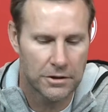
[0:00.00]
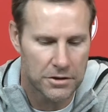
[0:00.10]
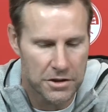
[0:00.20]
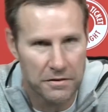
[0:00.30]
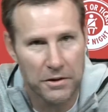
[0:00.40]

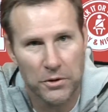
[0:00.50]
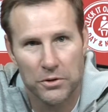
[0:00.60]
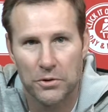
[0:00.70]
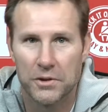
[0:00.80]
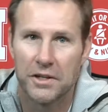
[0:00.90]
Good, Steve. How are
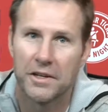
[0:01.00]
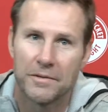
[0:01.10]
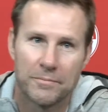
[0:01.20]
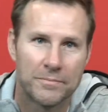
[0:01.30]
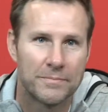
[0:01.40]
you doing
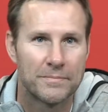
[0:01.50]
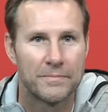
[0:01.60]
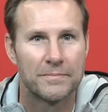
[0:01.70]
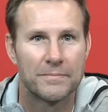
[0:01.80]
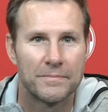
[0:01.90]

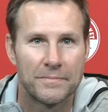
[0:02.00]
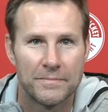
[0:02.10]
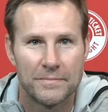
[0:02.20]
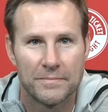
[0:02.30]
today?